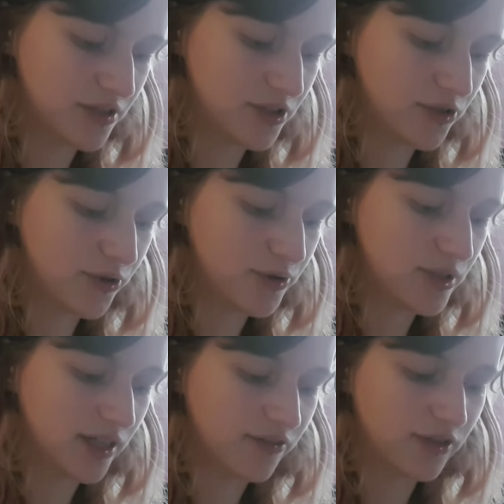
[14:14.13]

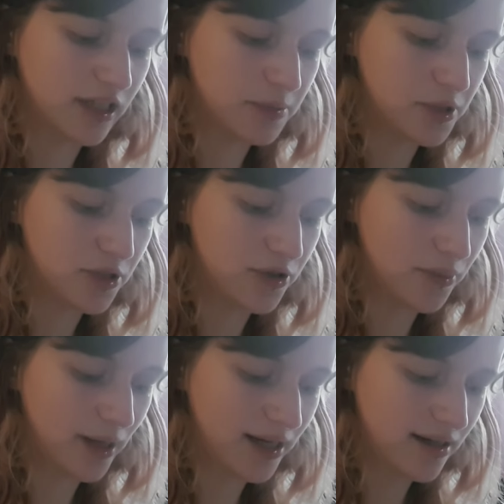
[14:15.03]
tutorials like for Clip Studio
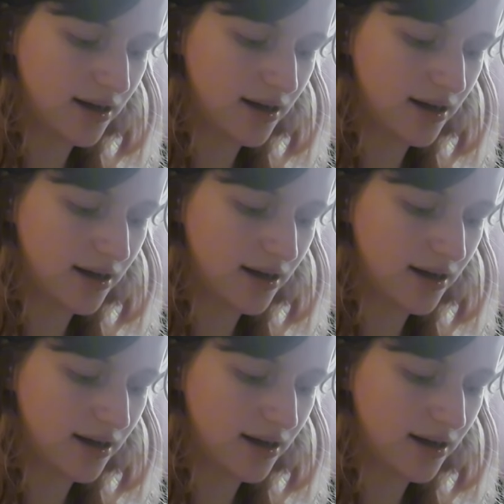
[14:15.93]
Paint,